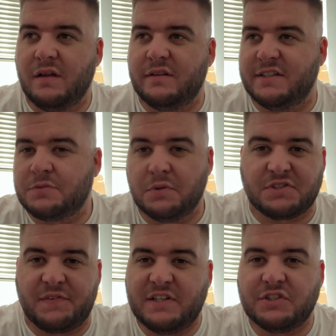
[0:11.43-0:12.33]
this
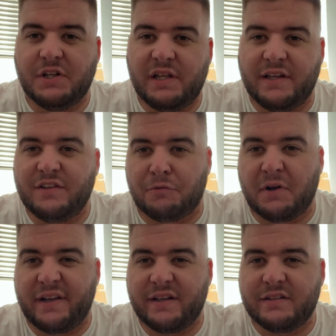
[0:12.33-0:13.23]
was originally in the
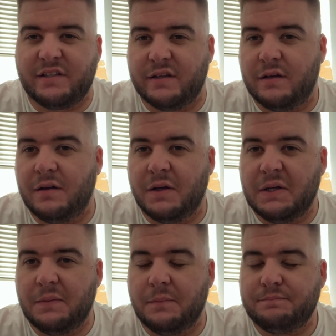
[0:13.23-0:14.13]
running
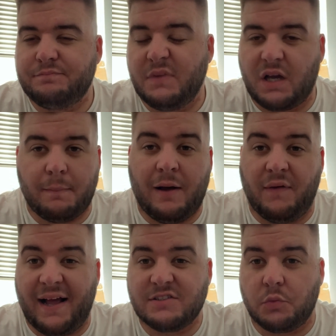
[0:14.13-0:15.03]
to come out
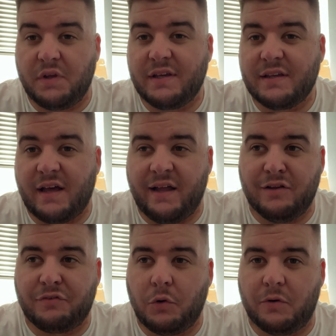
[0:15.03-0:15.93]
last week, and
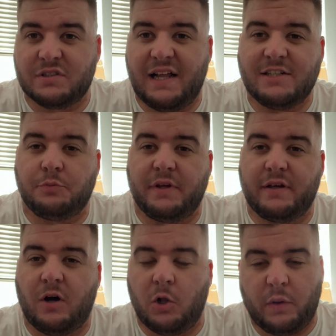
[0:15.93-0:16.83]
of course, last
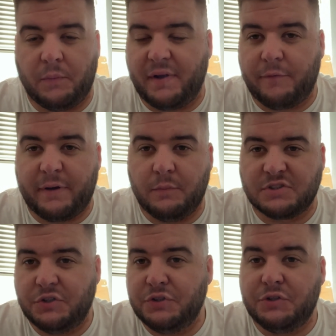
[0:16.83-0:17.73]
week all we were hearing
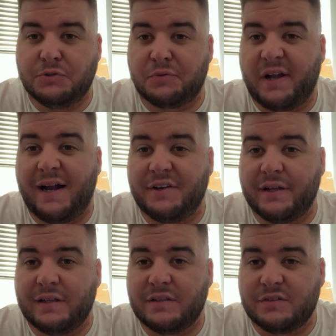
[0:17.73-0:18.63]
was good news
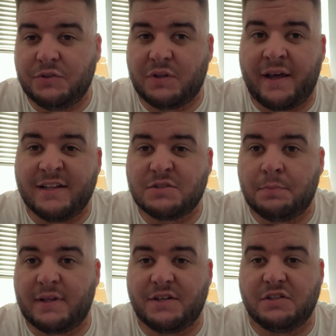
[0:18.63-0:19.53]
regarding United's
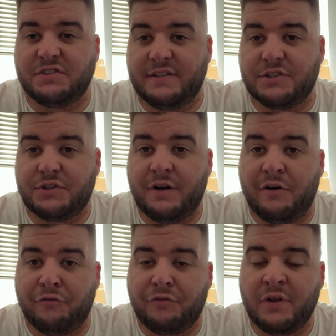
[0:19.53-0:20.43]
potential signature
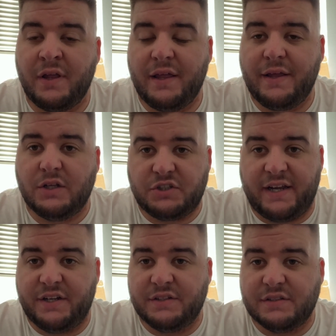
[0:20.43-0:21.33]
of
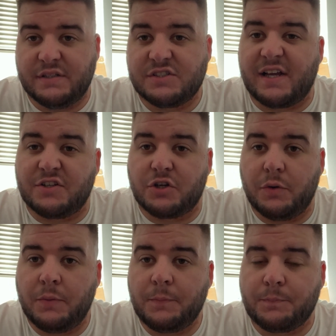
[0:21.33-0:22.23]
Jadon
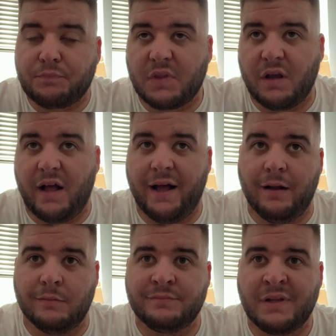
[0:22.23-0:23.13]
Sancho.
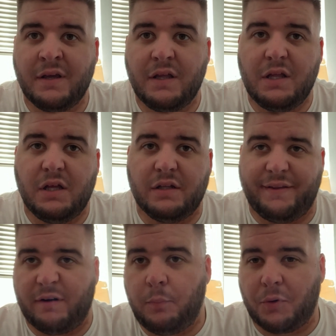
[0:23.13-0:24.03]
Um,
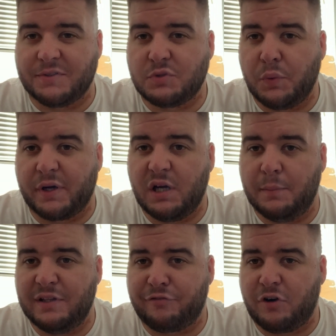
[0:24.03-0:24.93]
the reports were
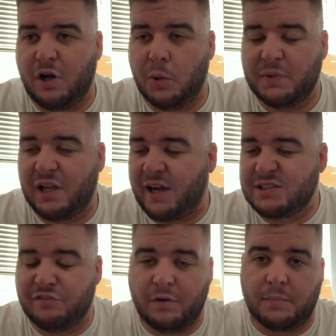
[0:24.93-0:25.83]
coming from the
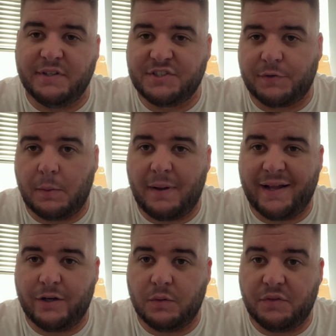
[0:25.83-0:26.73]
likes of Fabrizio
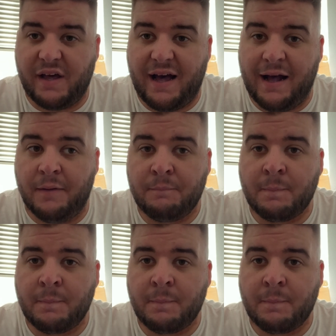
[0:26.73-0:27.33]
Romano that